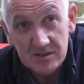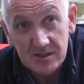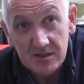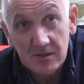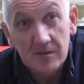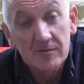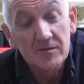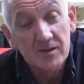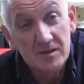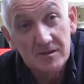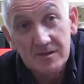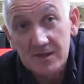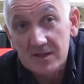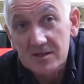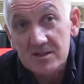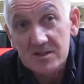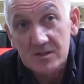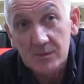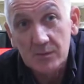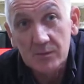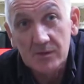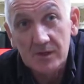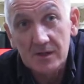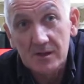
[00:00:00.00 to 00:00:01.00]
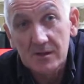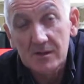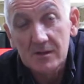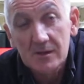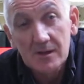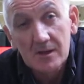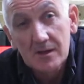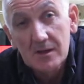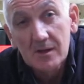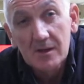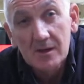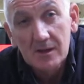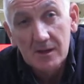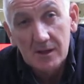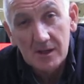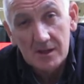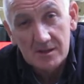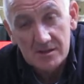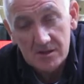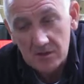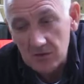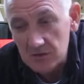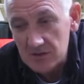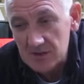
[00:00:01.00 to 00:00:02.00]
You know, if you think something
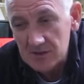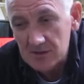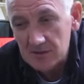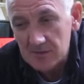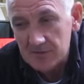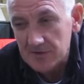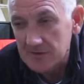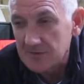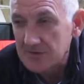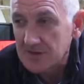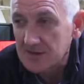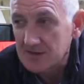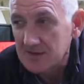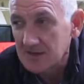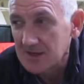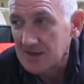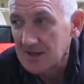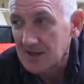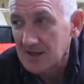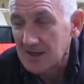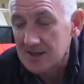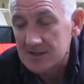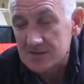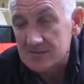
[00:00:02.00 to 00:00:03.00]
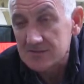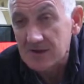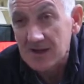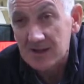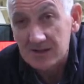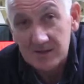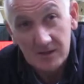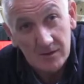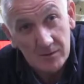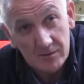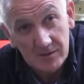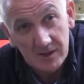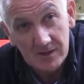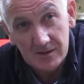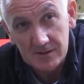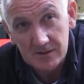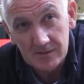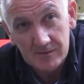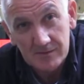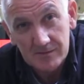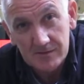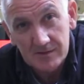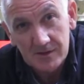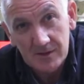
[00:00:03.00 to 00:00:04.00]
is good enough, if you think it has value, then
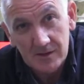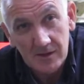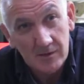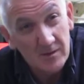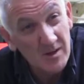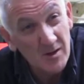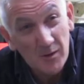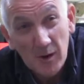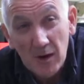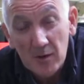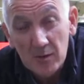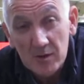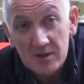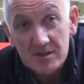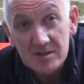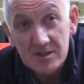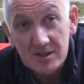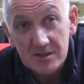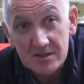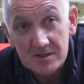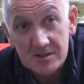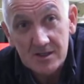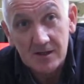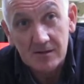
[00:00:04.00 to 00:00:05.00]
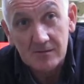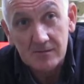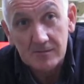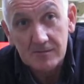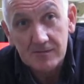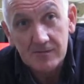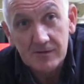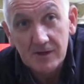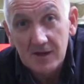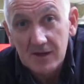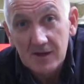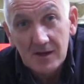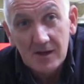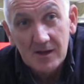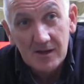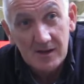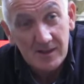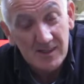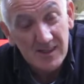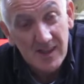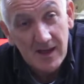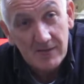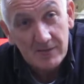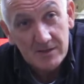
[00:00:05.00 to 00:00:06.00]
you owe it to
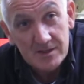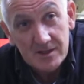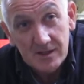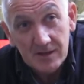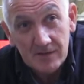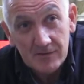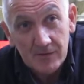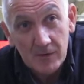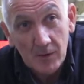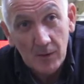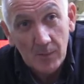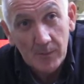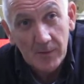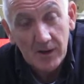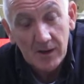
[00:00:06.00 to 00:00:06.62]
yourself never to give up.